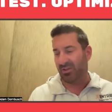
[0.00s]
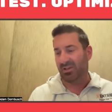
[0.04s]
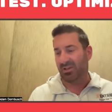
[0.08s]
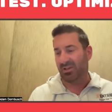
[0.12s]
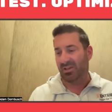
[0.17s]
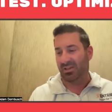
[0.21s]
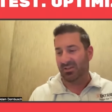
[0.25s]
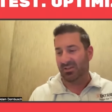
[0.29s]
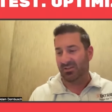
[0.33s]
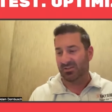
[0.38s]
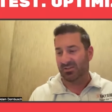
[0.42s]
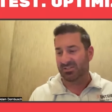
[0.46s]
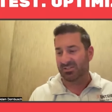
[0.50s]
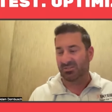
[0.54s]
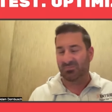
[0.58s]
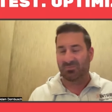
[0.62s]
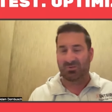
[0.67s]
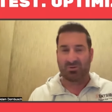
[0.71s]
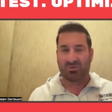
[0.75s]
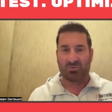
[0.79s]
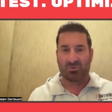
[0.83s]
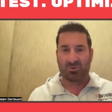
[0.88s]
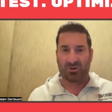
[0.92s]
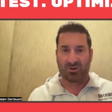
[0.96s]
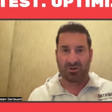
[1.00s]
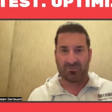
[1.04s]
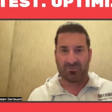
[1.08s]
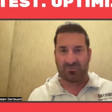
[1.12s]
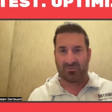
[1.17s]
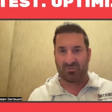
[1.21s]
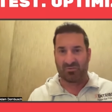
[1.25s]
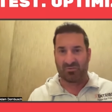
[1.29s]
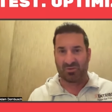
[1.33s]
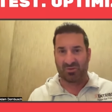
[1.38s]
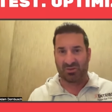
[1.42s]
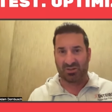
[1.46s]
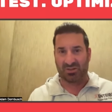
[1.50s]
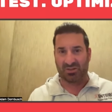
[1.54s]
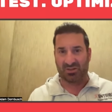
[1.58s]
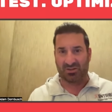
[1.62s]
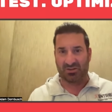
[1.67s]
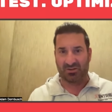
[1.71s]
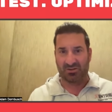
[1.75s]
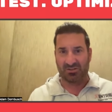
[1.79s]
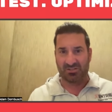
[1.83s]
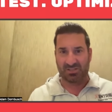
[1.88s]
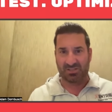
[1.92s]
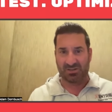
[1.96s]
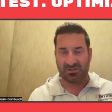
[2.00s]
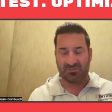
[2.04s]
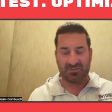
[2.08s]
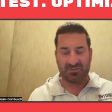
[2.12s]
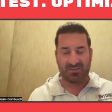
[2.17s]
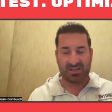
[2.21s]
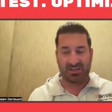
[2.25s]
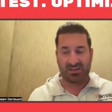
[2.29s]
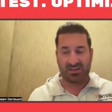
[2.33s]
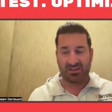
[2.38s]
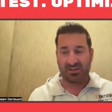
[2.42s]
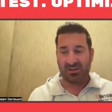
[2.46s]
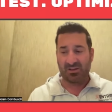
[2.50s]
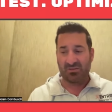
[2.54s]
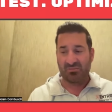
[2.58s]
And they're still rewarding over a million dollars a year for that.